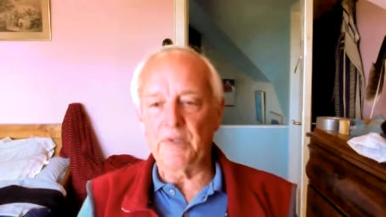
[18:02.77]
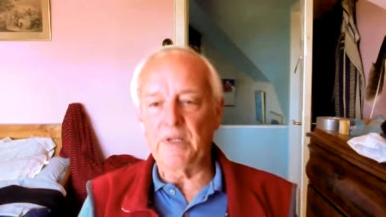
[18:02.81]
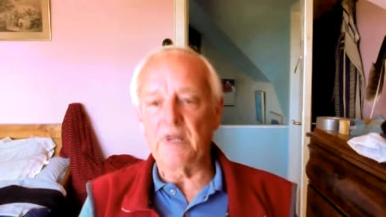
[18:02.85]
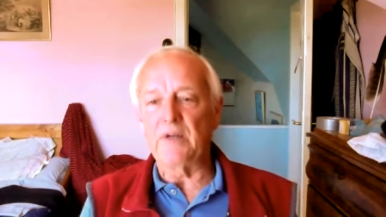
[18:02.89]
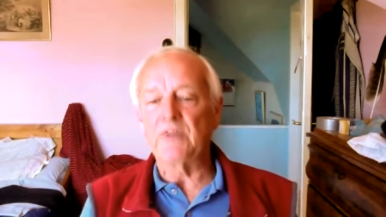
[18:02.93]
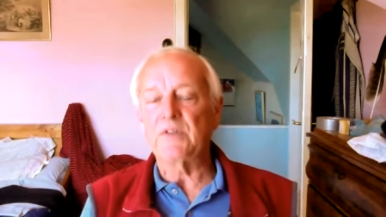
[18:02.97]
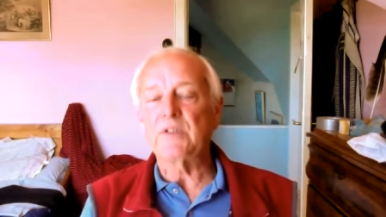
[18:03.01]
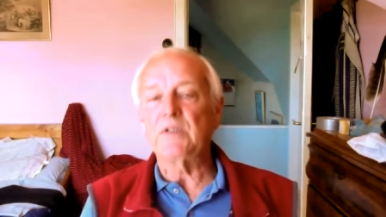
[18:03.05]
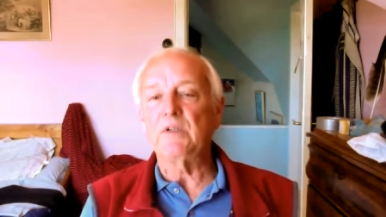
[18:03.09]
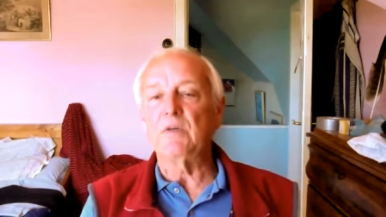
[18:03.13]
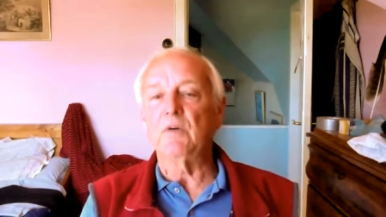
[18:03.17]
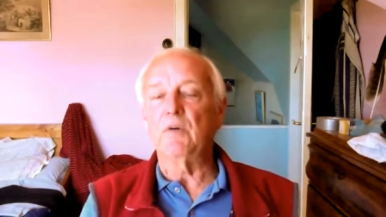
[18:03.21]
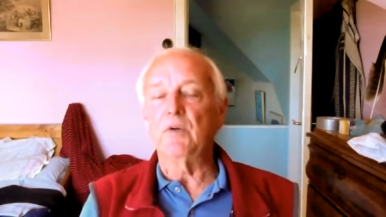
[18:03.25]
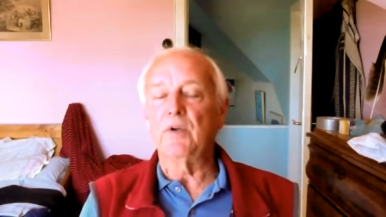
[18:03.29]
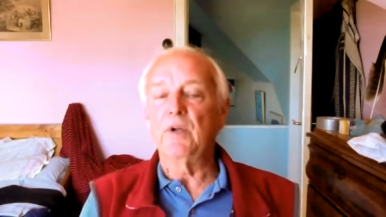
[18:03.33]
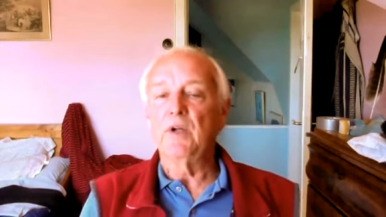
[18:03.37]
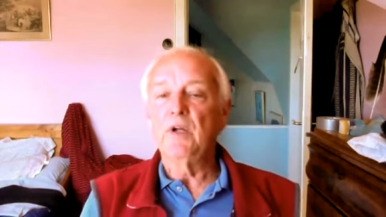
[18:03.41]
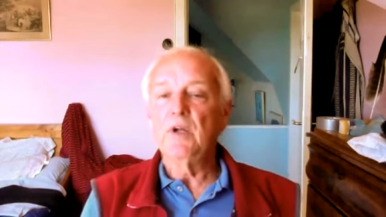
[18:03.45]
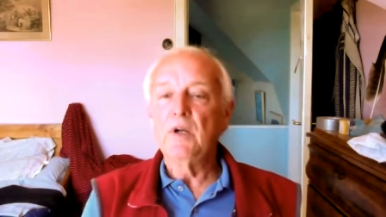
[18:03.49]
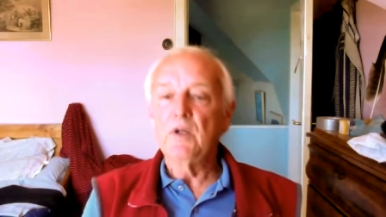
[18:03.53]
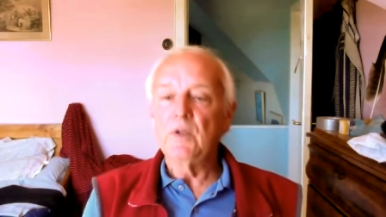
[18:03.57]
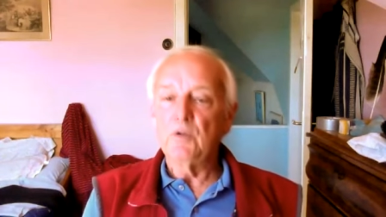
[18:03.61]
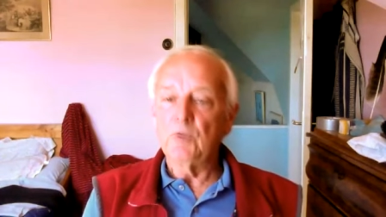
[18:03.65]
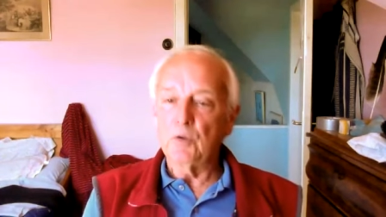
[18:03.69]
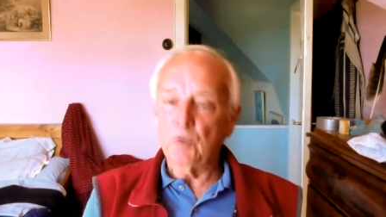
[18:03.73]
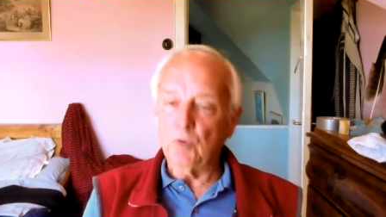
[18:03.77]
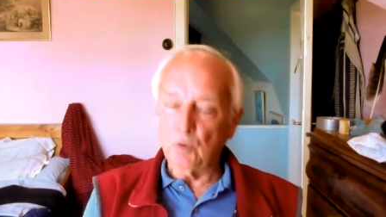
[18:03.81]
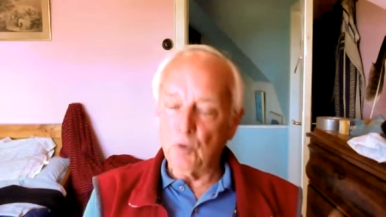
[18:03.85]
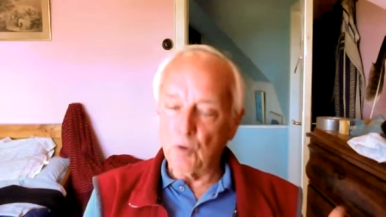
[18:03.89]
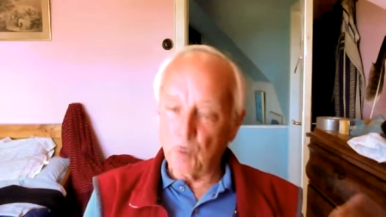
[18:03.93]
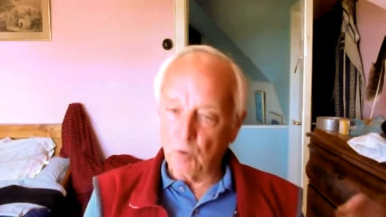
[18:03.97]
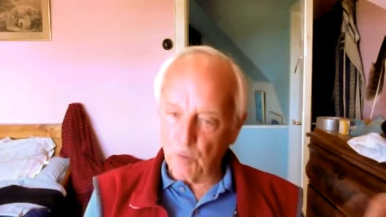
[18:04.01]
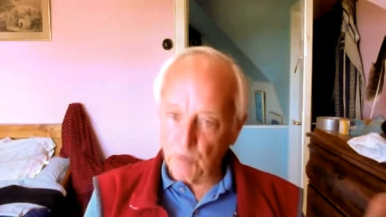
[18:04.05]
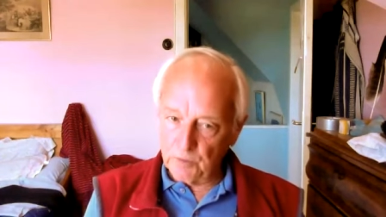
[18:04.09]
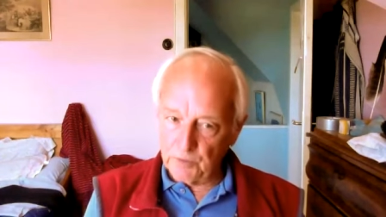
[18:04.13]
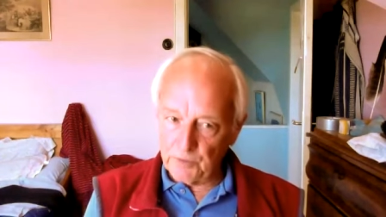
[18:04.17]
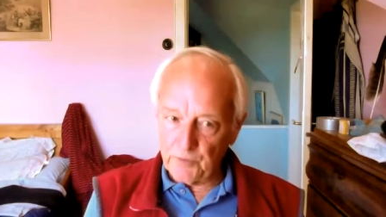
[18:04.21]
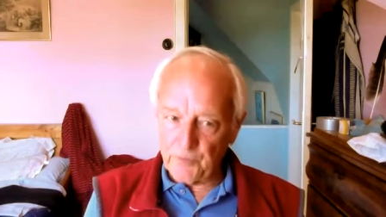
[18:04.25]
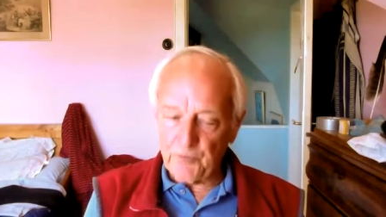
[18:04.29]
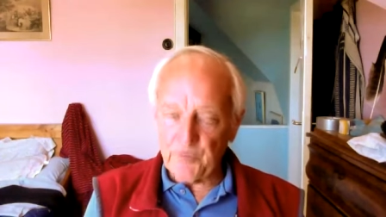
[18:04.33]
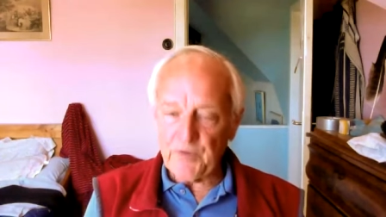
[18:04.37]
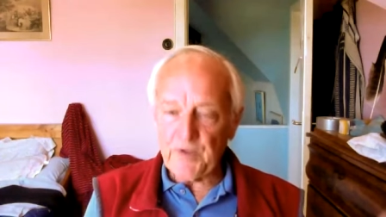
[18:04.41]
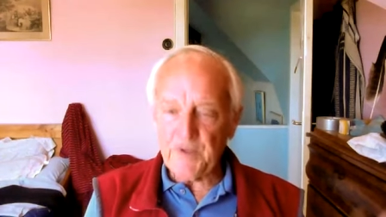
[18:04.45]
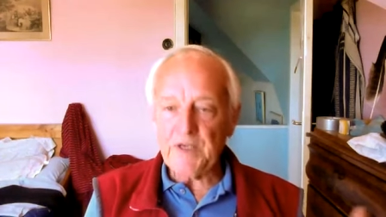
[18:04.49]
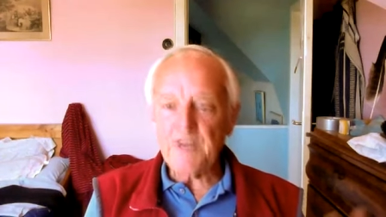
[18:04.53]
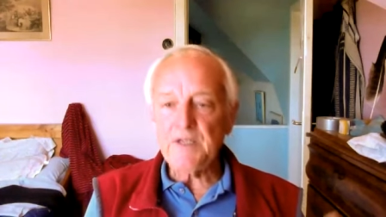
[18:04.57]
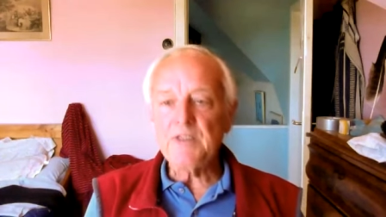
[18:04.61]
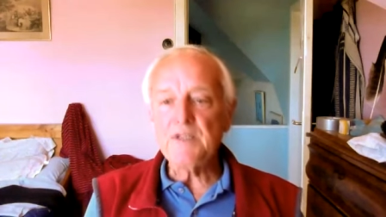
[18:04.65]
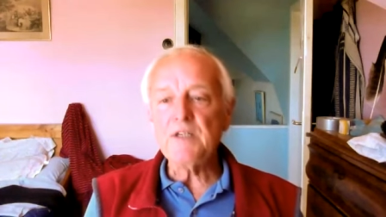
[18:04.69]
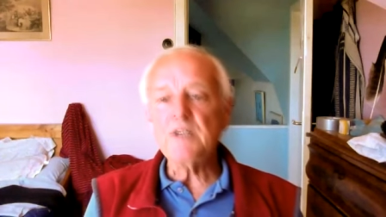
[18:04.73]
They has gone to colder
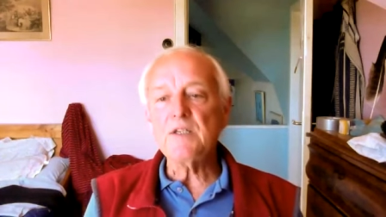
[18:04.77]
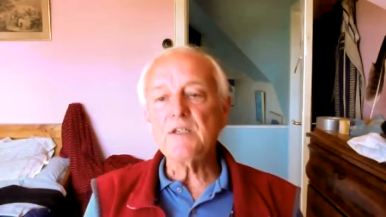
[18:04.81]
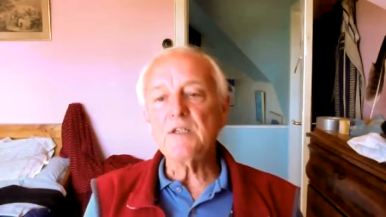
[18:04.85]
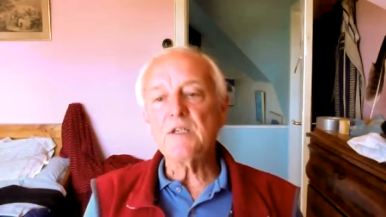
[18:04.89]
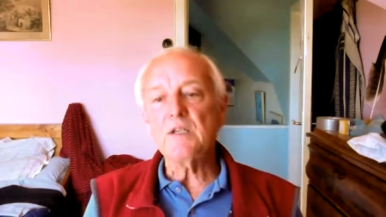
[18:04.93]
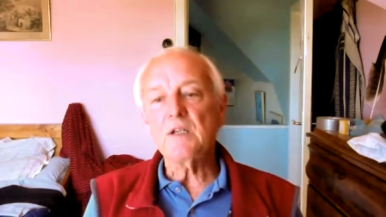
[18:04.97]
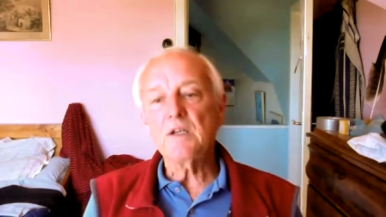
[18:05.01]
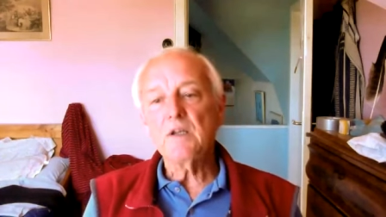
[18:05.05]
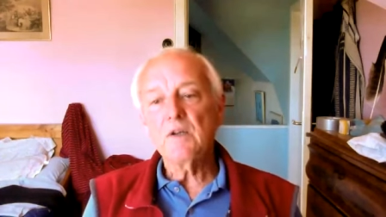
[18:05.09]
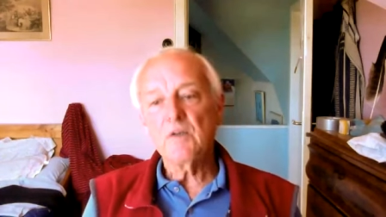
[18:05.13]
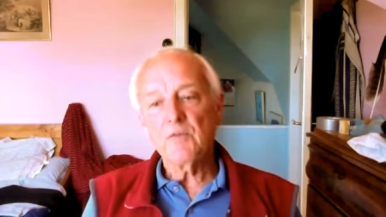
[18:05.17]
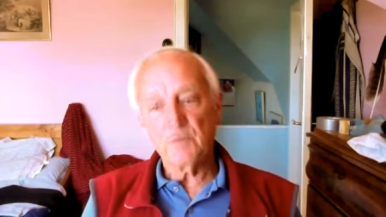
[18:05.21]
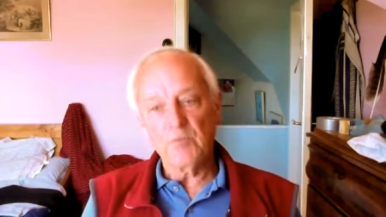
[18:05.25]
phases,